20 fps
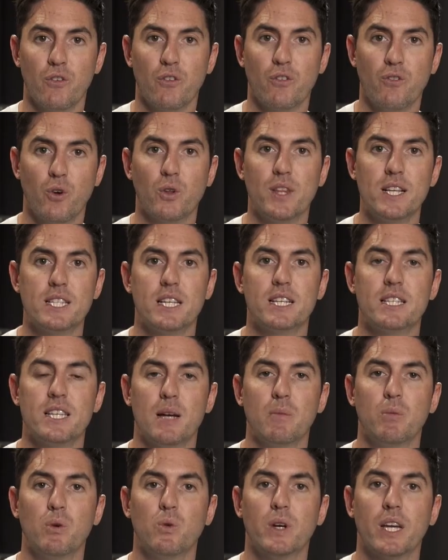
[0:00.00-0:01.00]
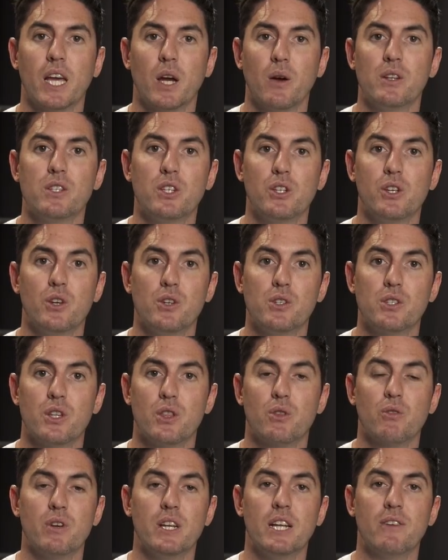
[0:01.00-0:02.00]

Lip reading: for this example, we're going to use 3